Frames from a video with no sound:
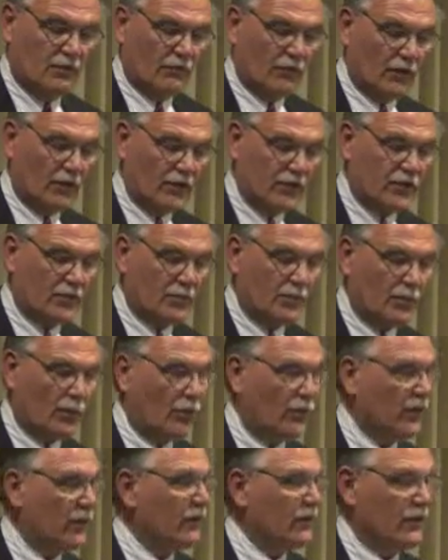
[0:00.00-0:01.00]
really
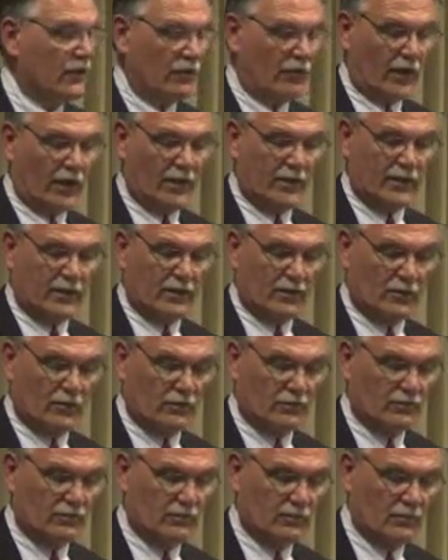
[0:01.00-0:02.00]
supporting it a great
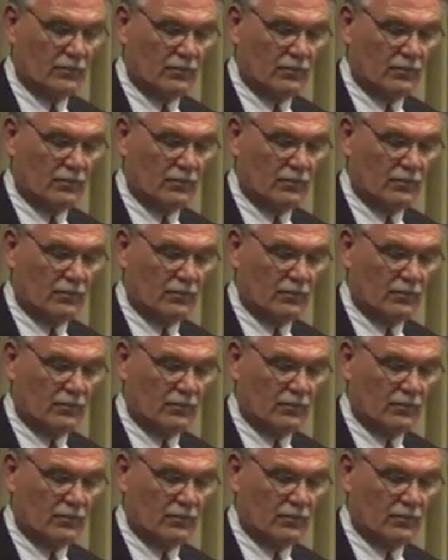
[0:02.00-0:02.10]
deal.